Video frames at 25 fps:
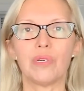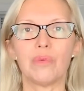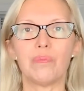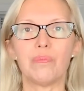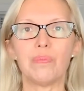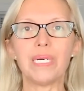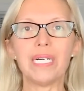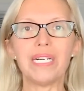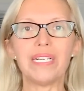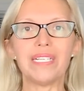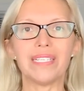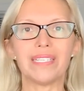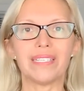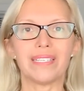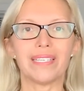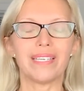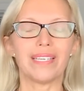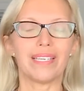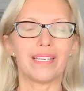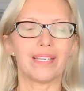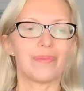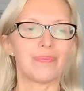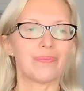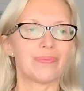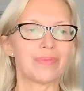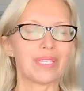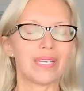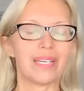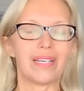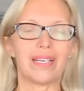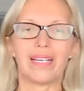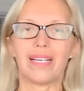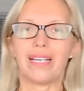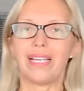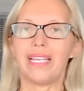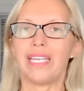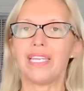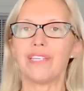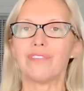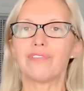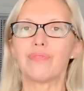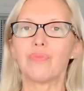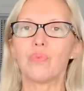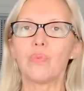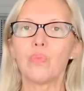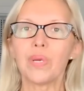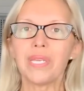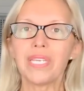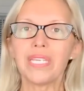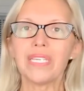But if
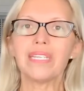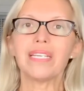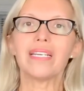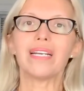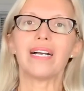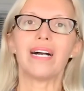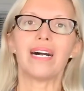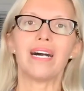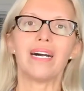we